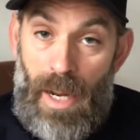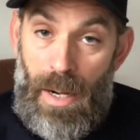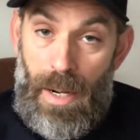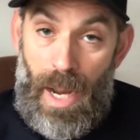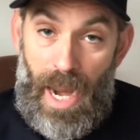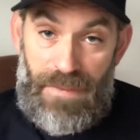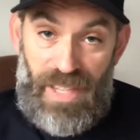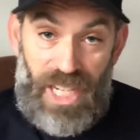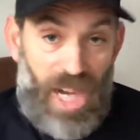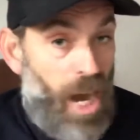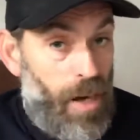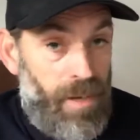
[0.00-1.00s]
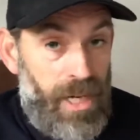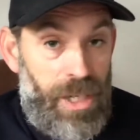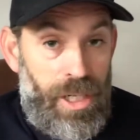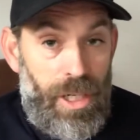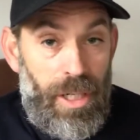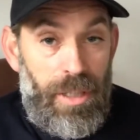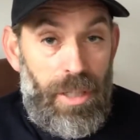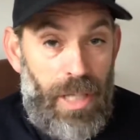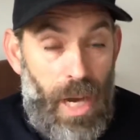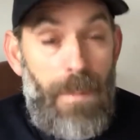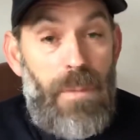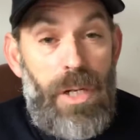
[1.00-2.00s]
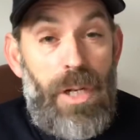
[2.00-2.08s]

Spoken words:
have the courage to come to